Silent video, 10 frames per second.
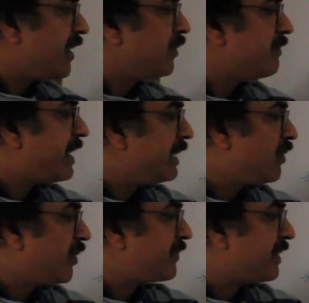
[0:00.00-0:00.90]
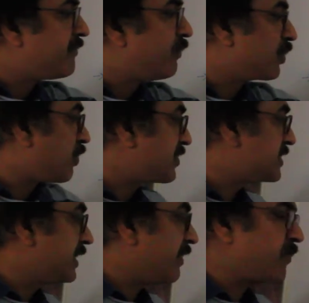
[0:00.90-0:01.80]
out the value of F4 cos
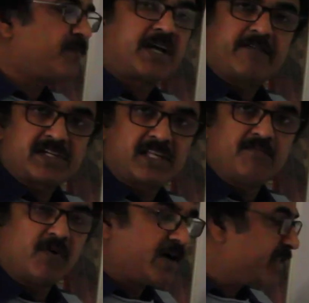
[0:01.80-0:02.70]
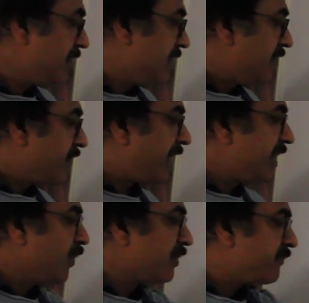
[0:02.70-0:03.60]
theta from equation number 1. Find
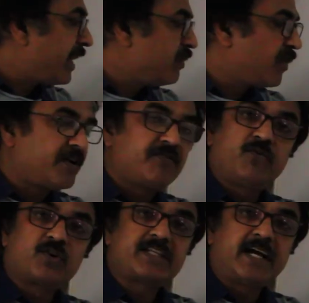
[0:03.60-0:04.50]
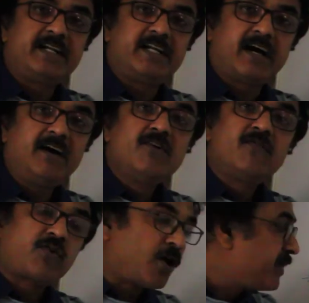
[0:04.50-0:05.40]
out value of F4 sin theta
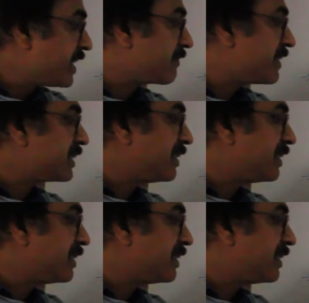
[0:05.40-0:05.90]
from equation